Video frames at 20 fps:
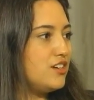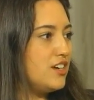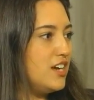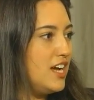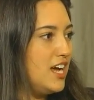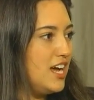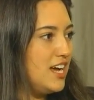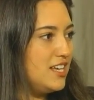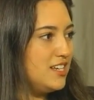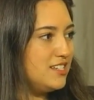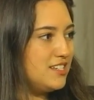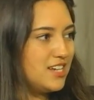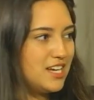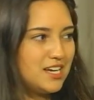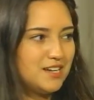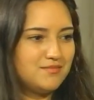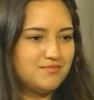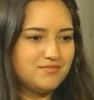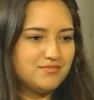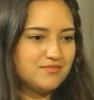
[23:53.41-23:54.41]
and
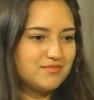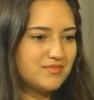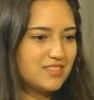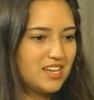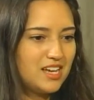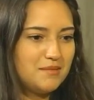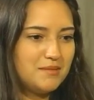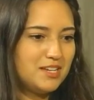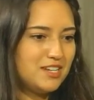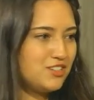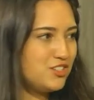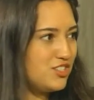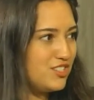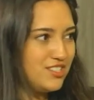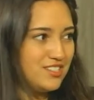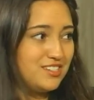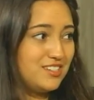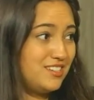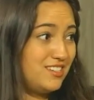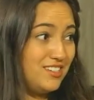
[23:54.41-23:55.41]
um, I mean, just